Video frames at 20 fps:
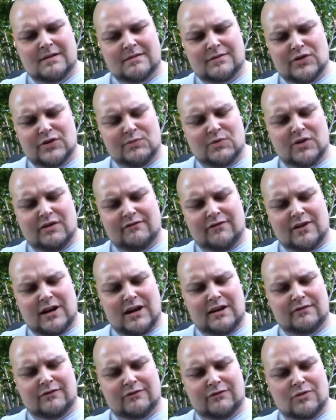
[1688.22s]

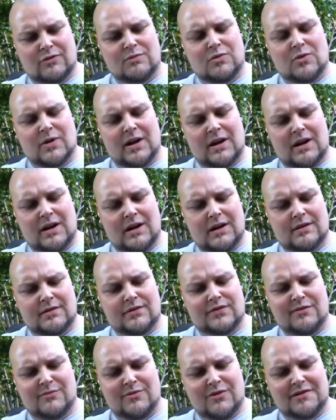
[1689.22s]
3.5 to 4.8,
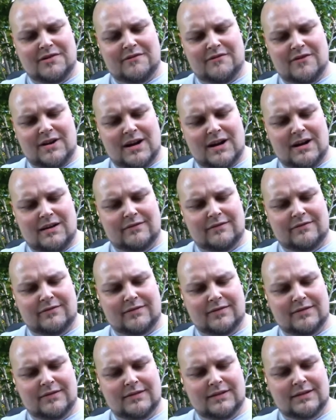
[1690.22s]
3.5
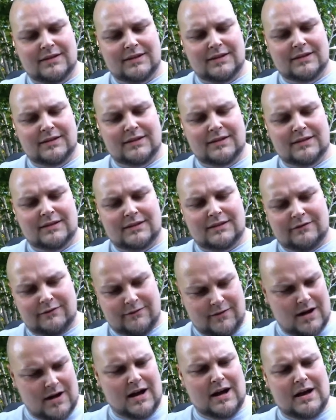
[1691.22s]
to
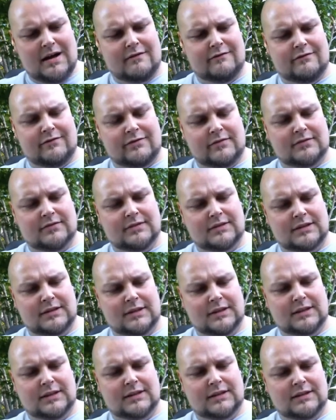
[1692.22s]
5.
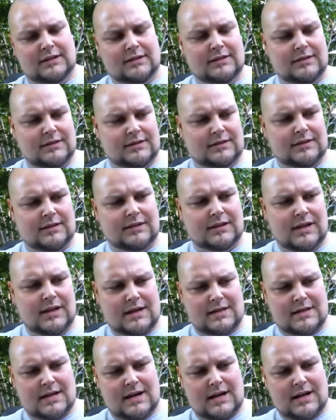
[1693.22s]
Let's
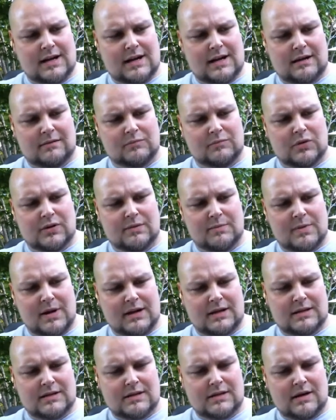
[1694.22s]
disconnect that again and put it
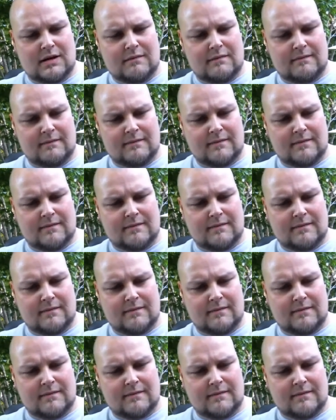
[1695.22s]
back in there.